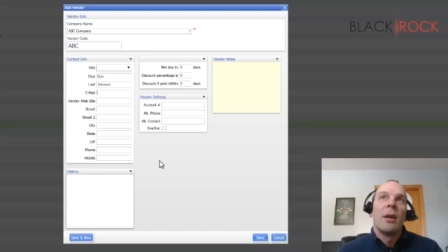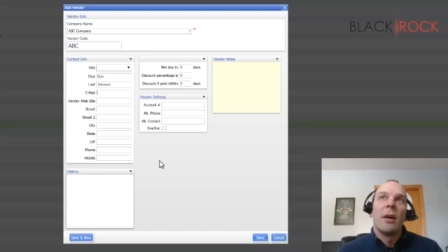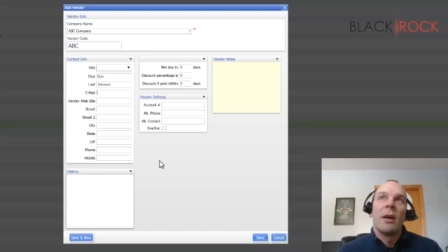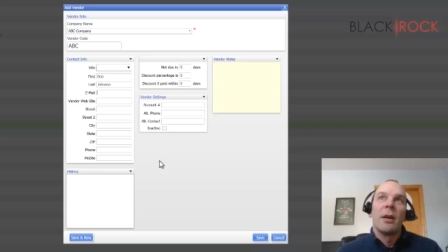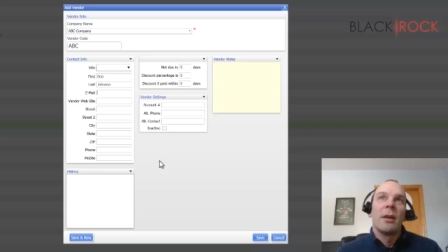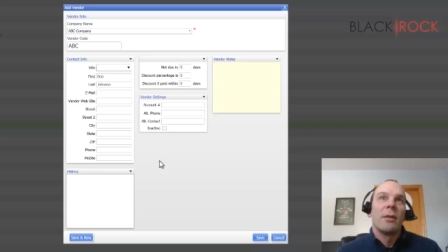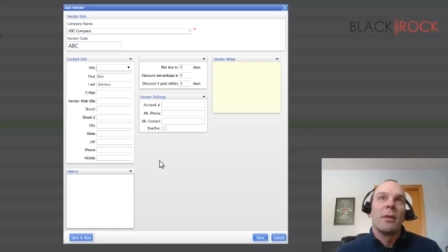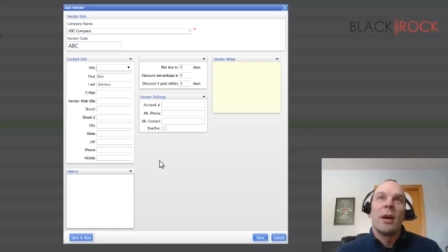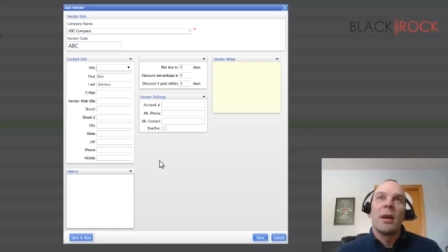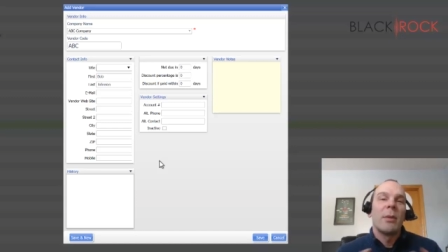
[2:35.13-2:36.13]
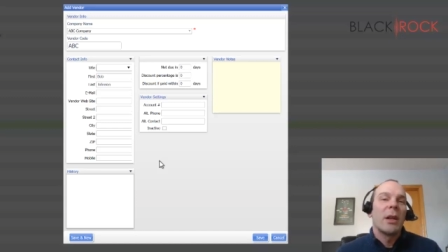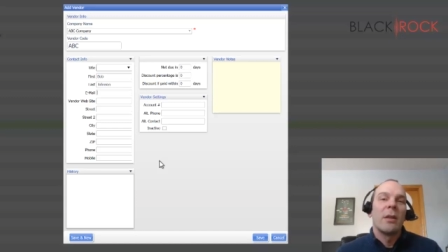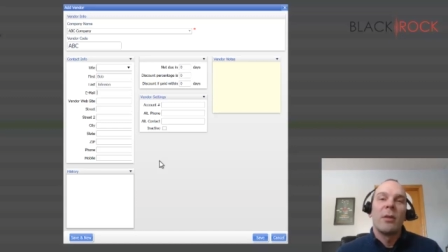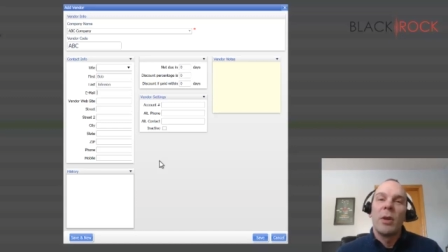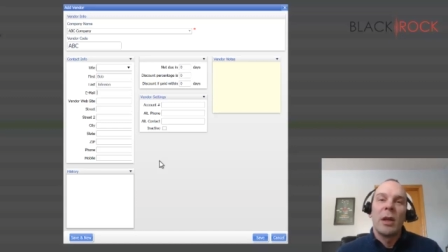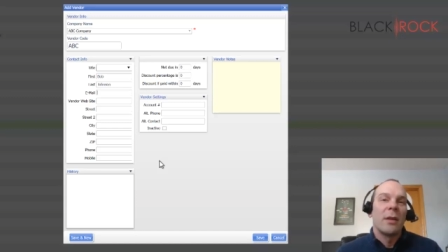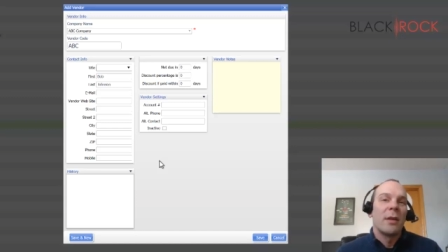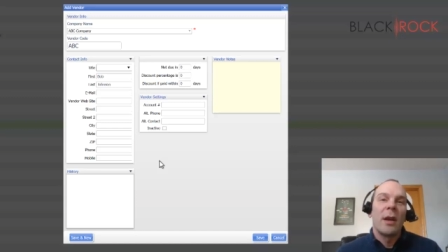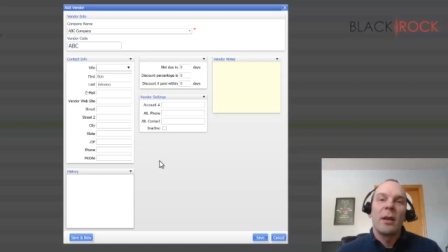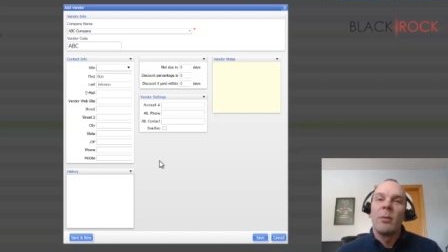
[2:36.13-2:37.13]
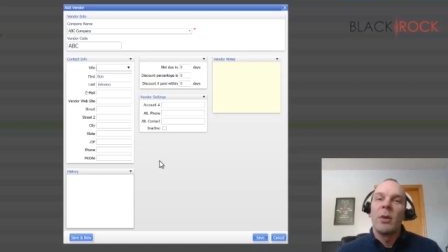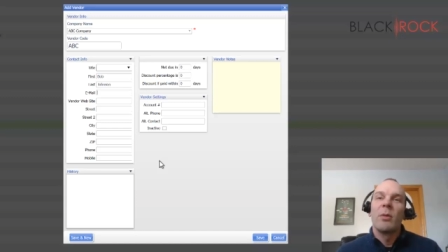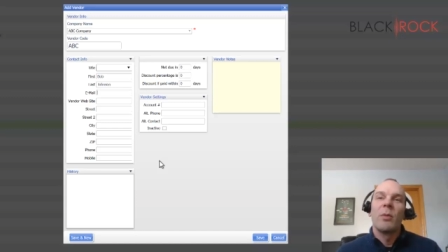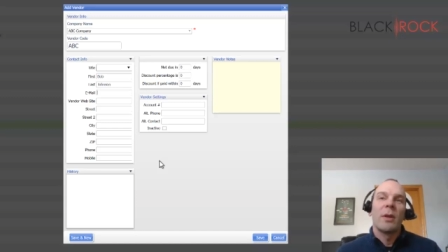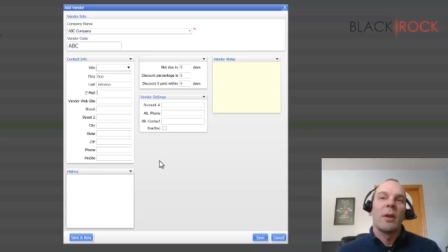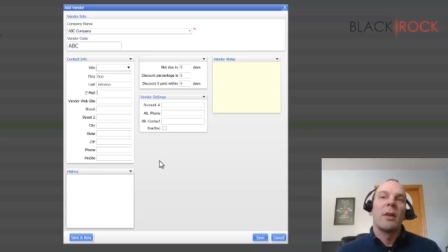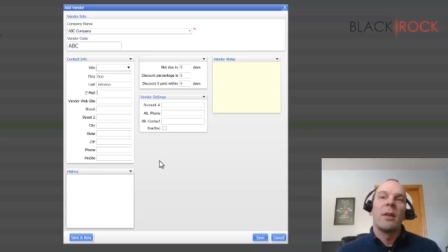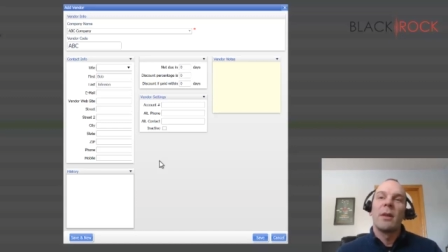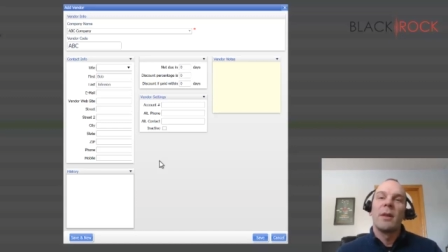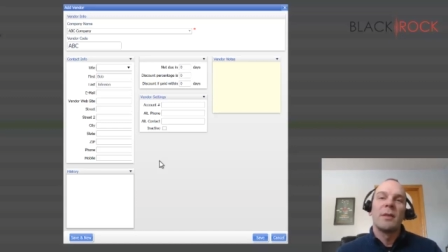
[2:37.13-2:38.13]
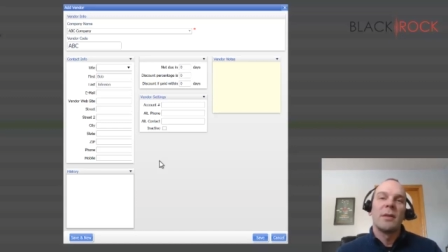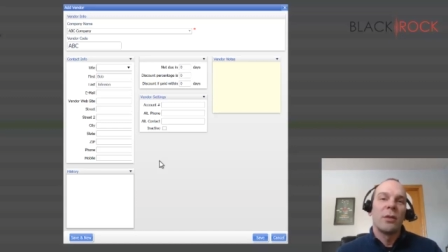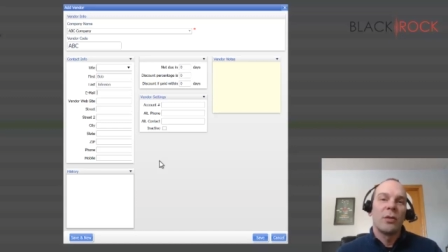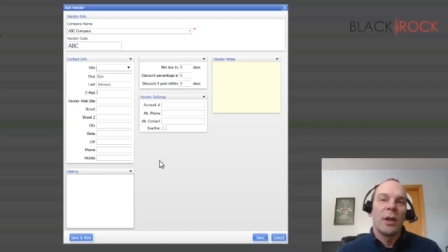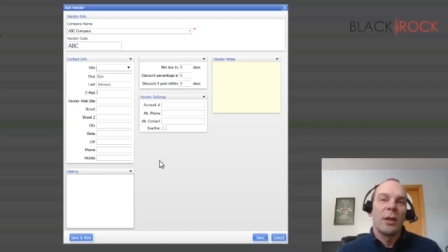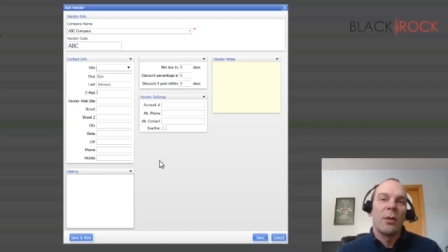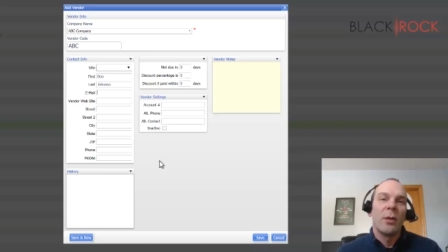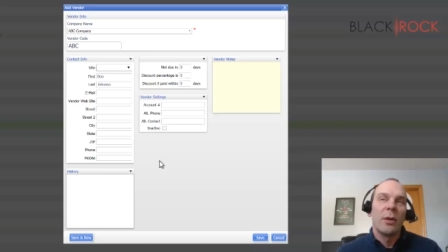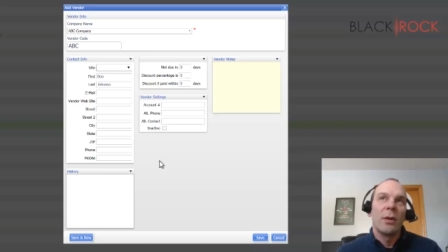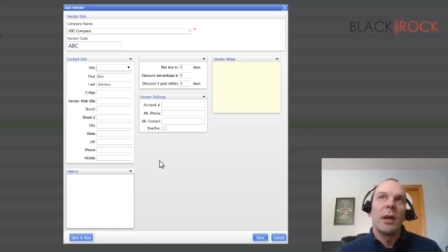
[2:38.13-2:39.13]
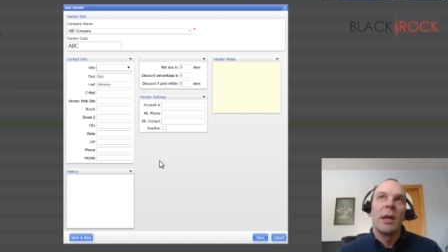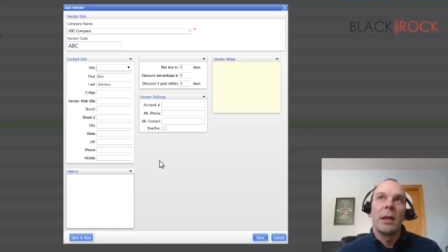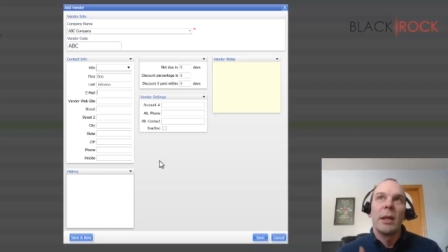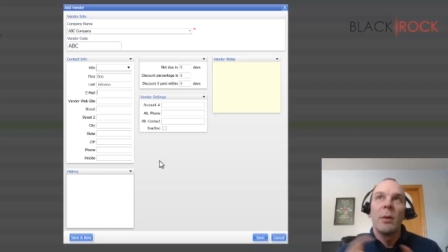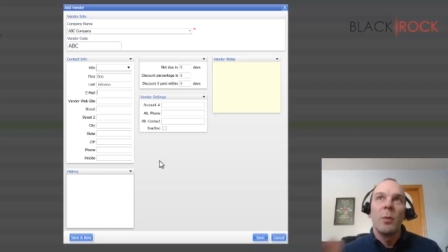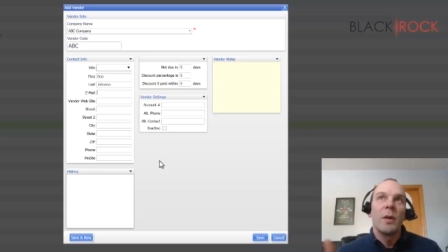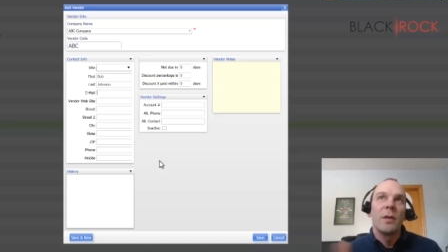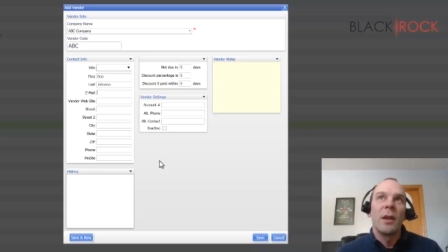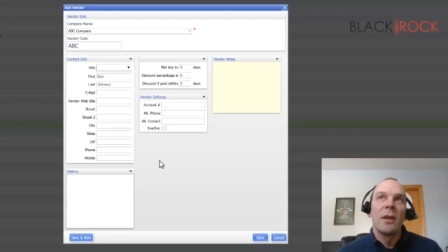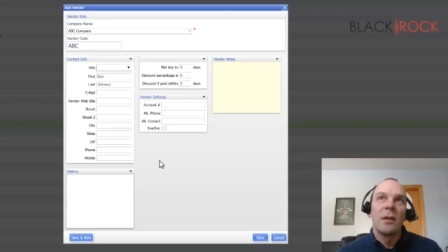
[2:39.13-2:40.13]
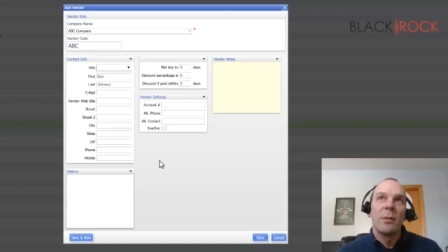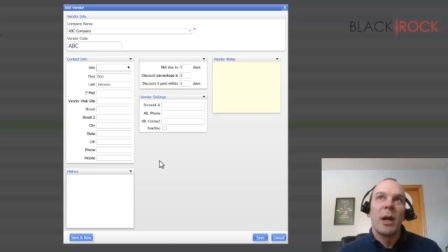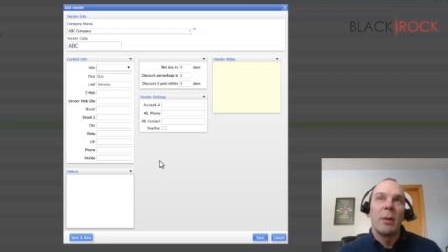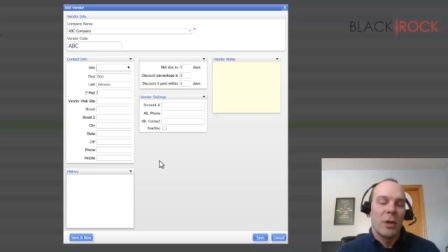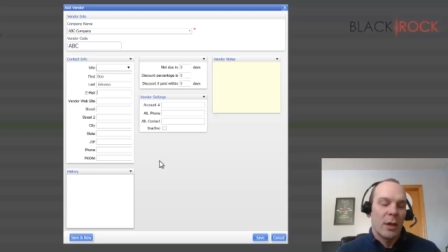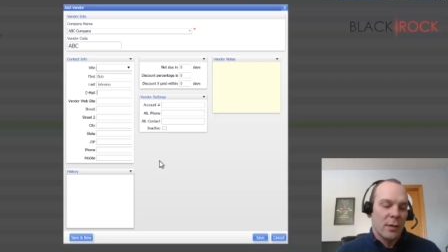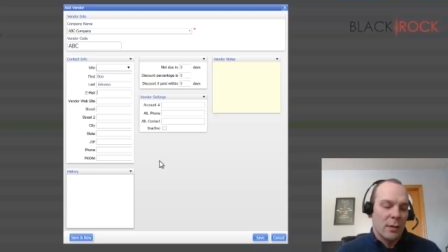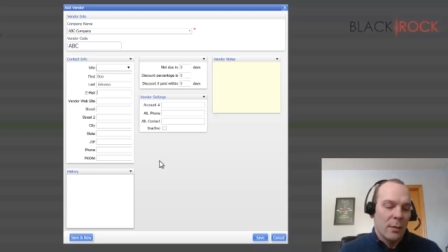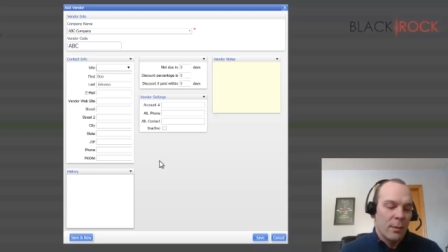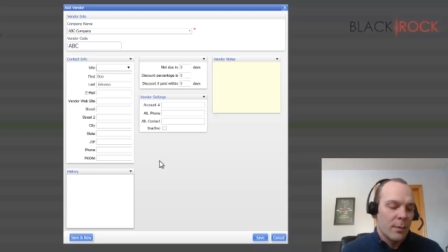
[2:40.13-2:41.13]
uh, it'll automatically create the document with all the things that you're trying to order and it will send it to Bob Johnson.